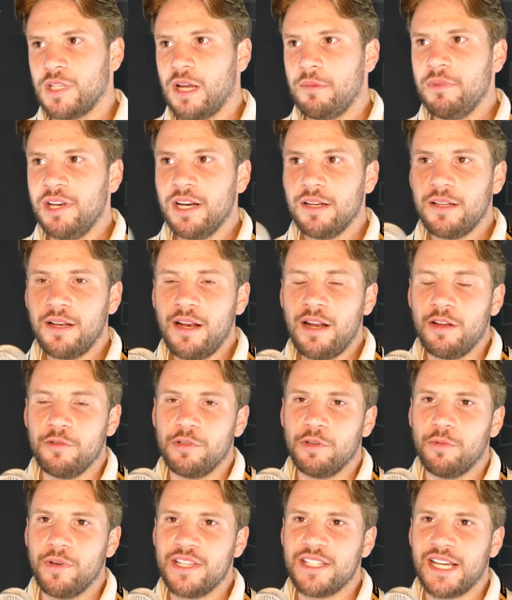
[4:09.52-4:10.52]
I mean, I don't know.
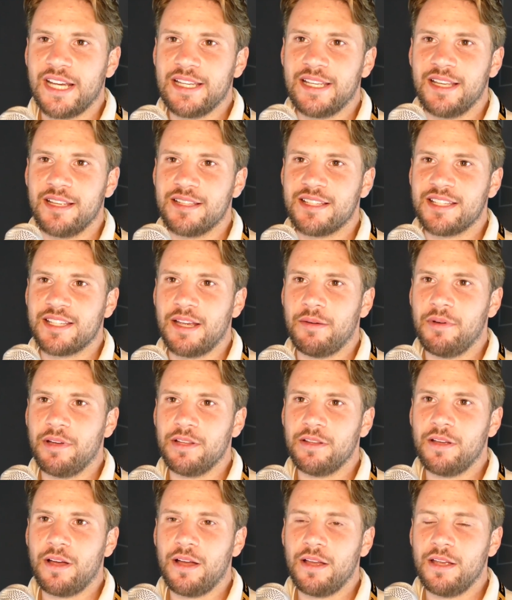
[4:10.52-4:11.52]
Do we take it
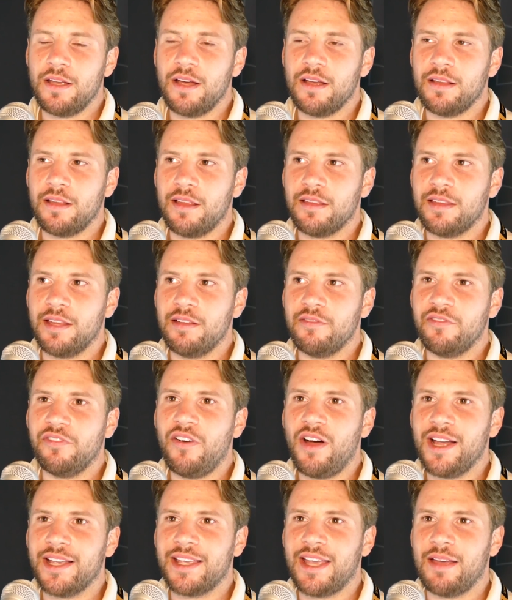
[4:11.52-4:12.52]
somewhere? I, I think
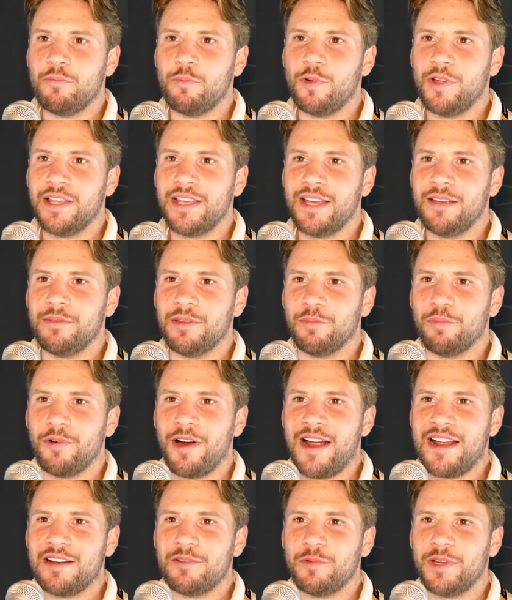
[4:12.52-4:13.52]
Fight Camp, we keep the
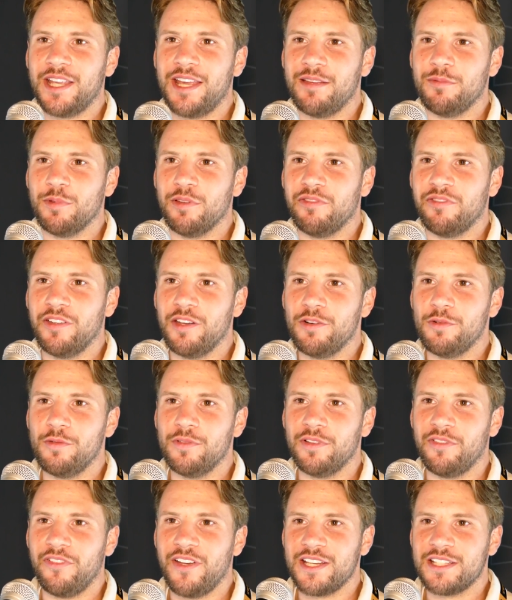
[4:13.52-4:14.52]
brand, we keep the feel,
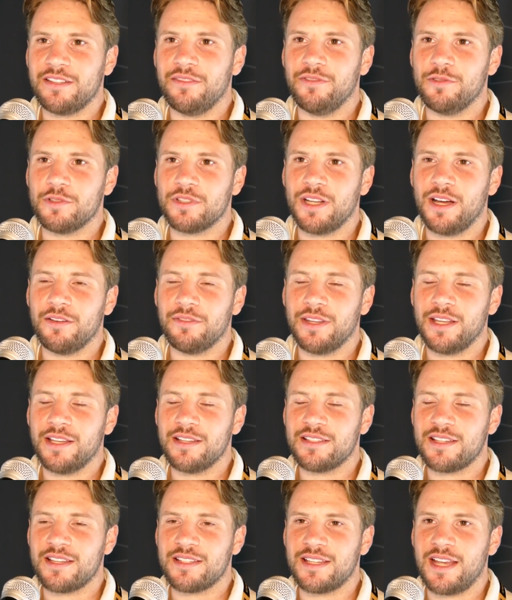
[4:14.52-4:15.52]
the festival style thing,
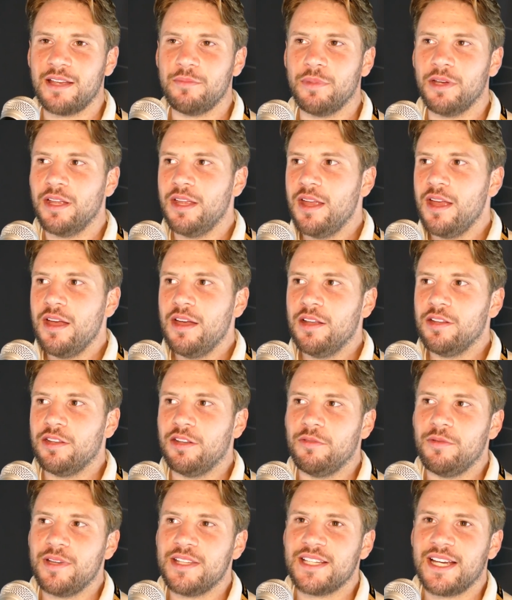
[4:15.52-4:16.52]
as I say. But
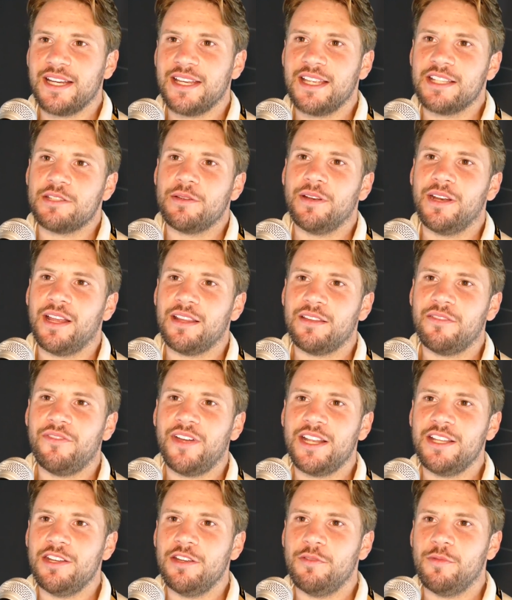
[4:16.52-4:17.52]
do we take it to another
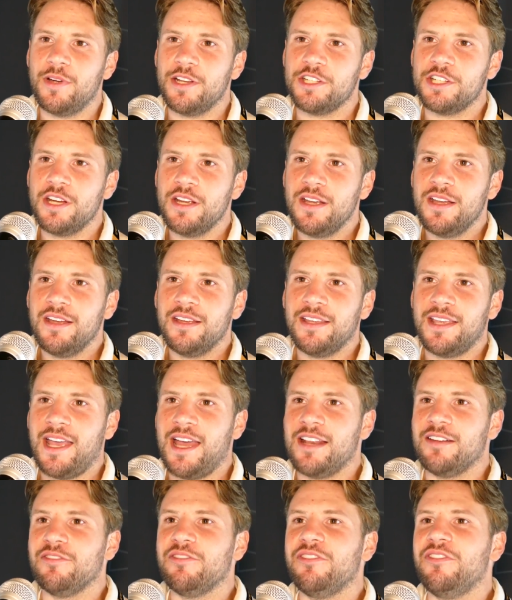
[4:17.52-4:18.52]
venue which
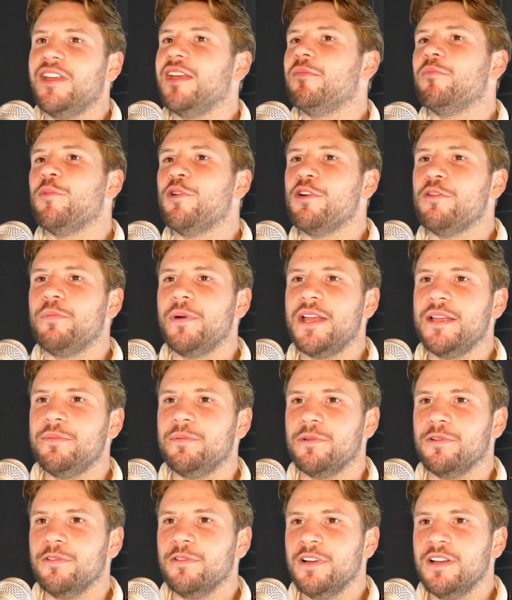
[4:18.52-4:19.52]
can fit more
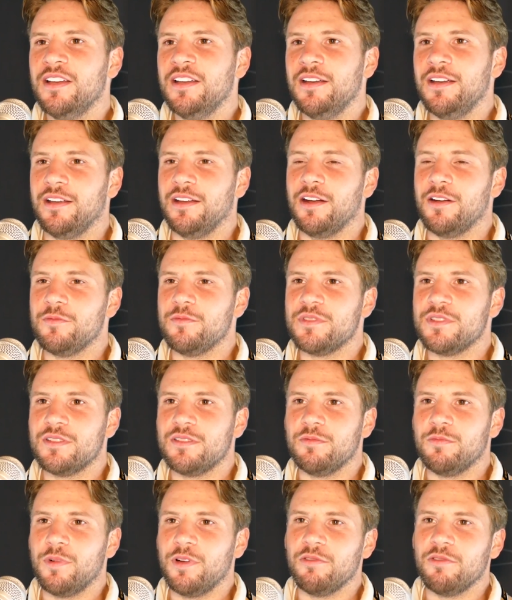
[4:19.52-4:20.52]
people? You know,
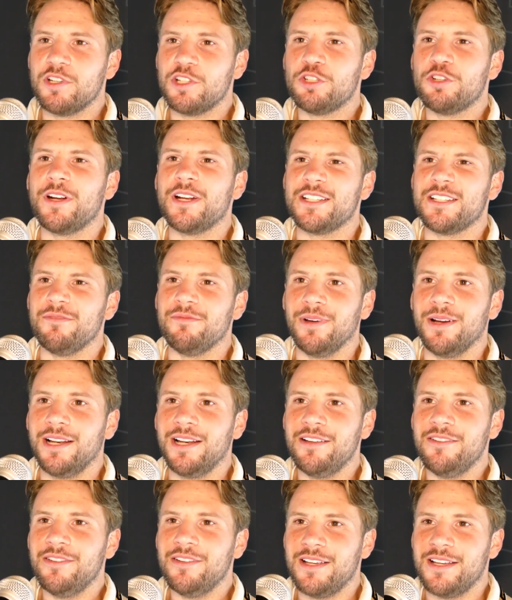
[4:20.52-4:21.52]
we're restricted
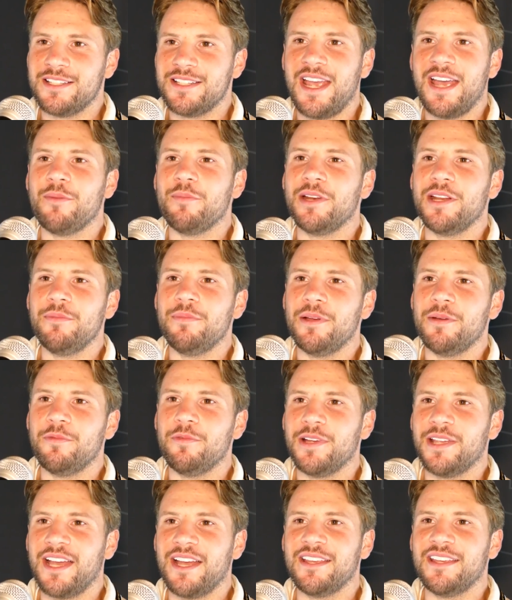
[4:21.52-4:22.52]
really as how many
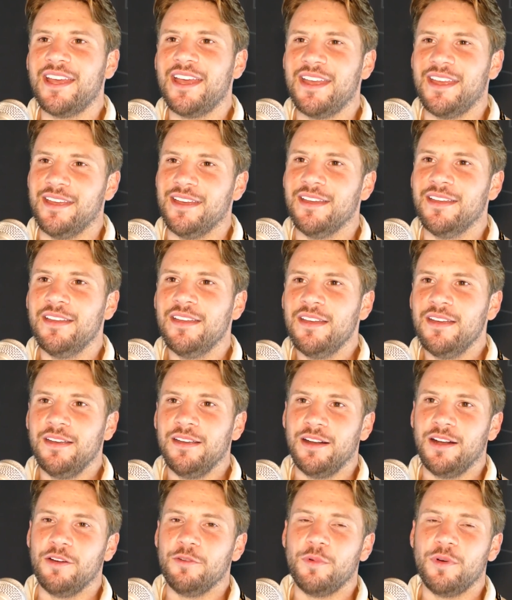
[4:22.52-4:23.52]
people we can get here,
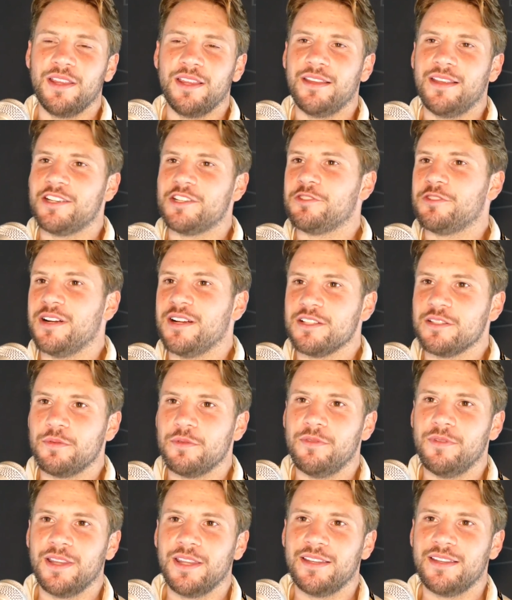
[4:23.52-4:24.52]
you know, whether that's
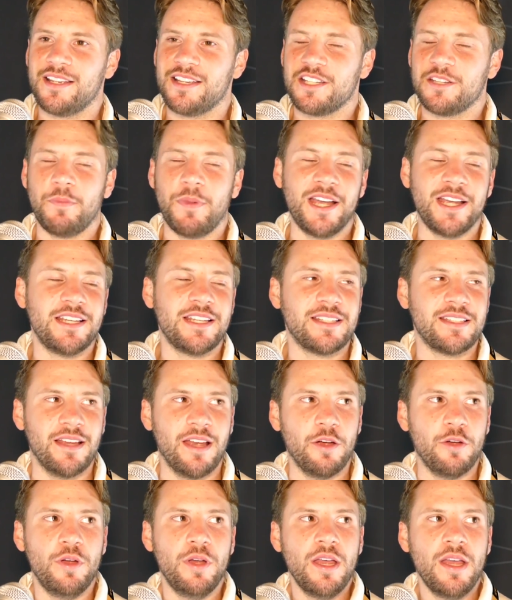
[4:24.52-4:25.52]
transport, whether that's space.
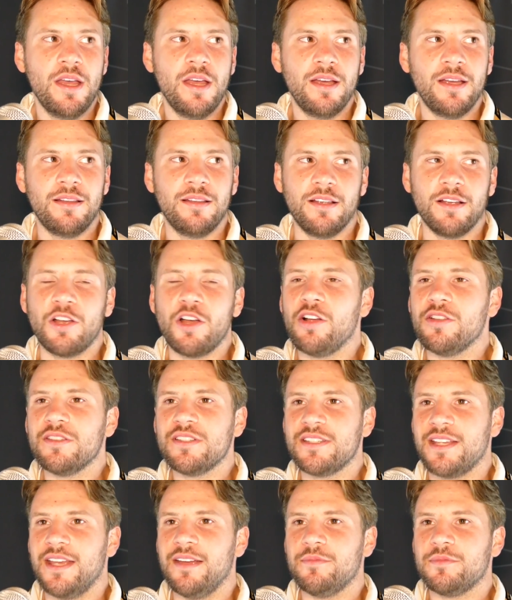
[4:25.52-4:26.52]
So, the
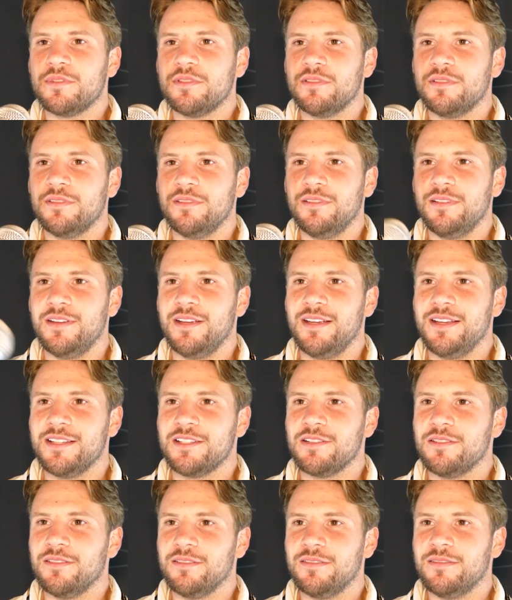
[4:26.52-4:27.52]
concept.
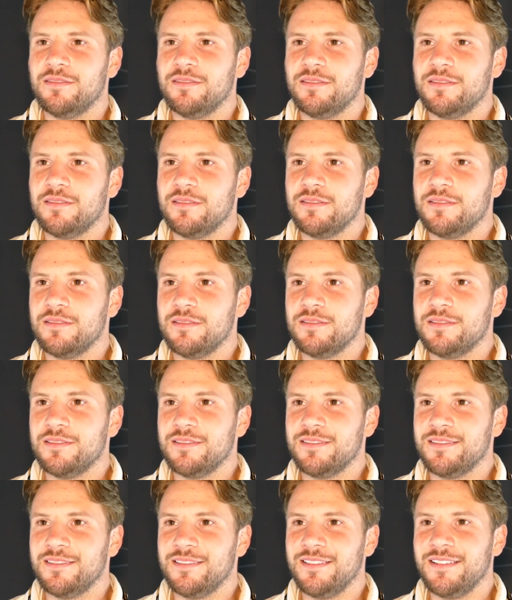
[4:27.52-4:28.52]
Space, space
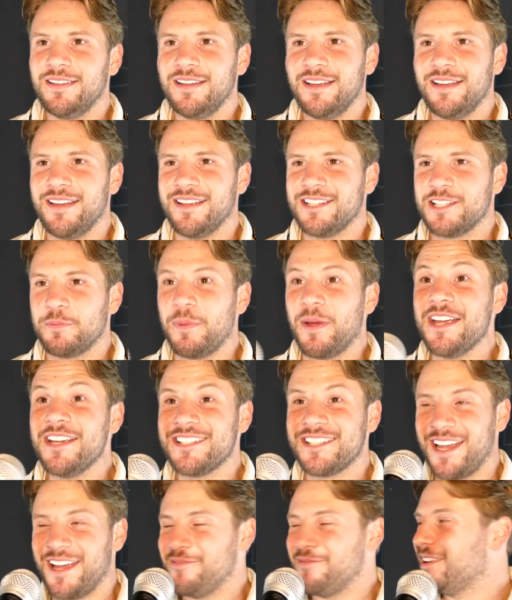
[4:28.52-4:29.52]
camp. Yeah, space
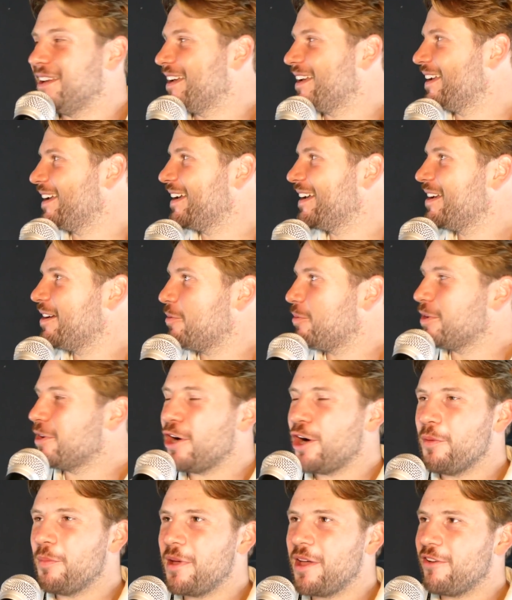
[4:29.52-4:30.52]
camp. Yeah, yeah. We
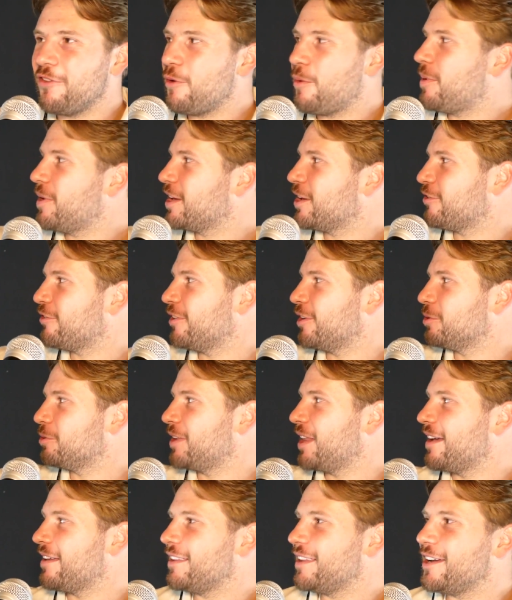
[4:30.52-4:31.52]
got a bit of a bigger field
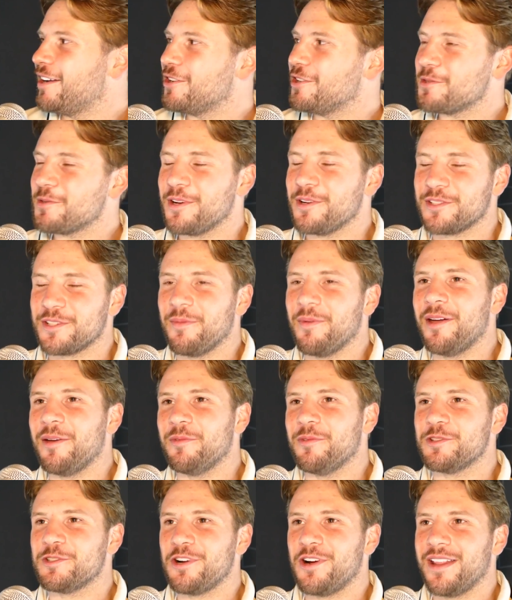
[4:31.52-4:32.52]
down there as well, so maybe
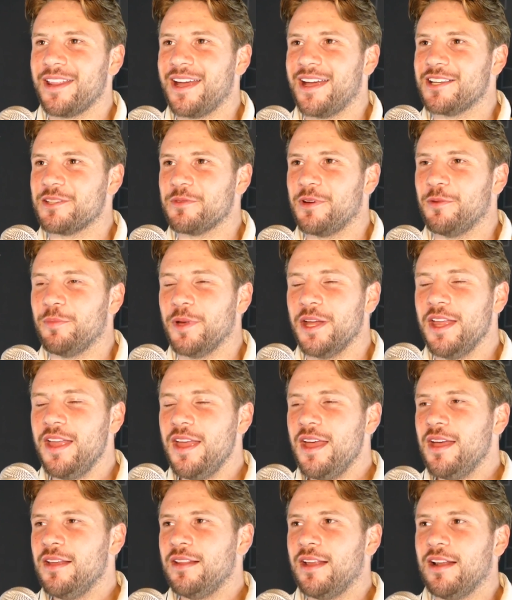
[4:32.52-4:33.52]
we'll try that as well. But
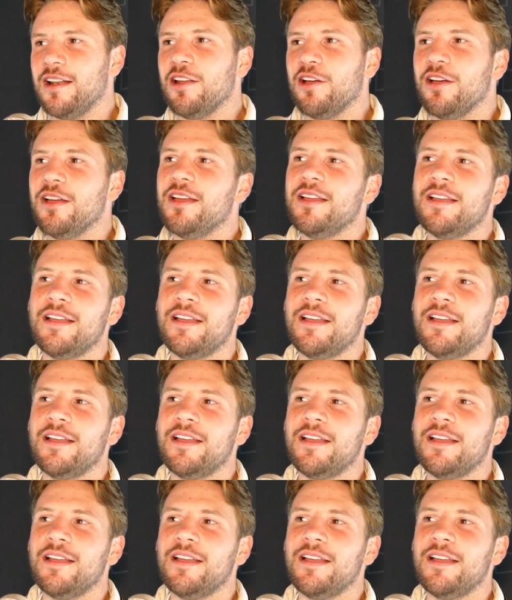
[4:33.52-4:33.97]
now look,